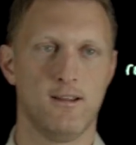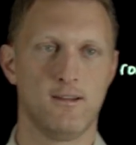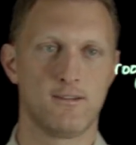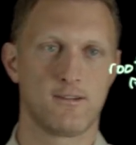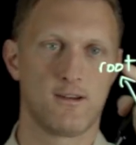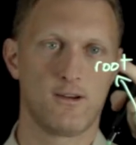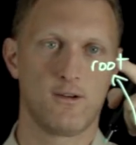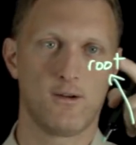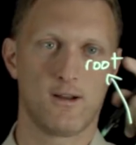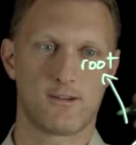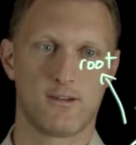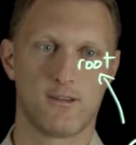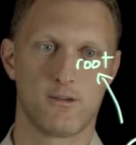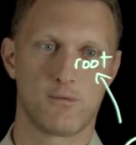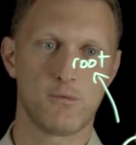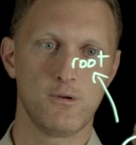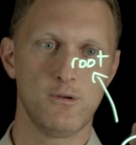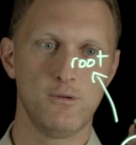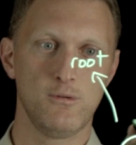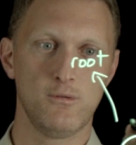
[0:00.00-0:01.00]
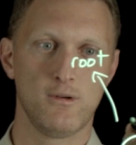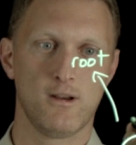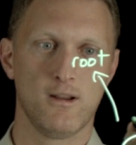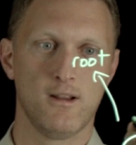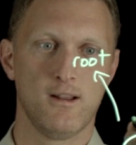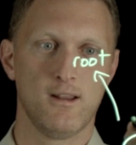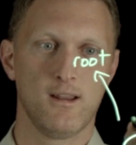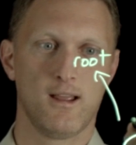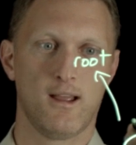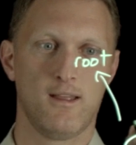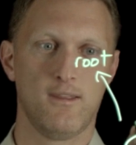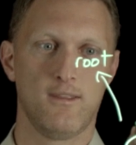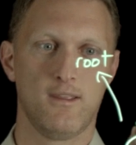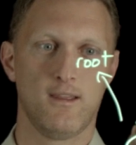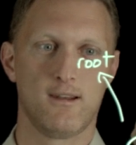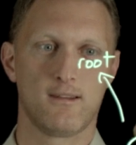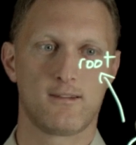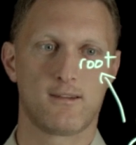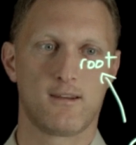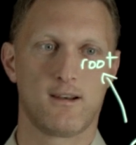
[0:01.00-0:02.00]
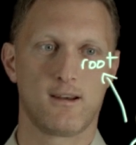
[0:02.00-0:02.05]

It's going to go out to the root, and then it's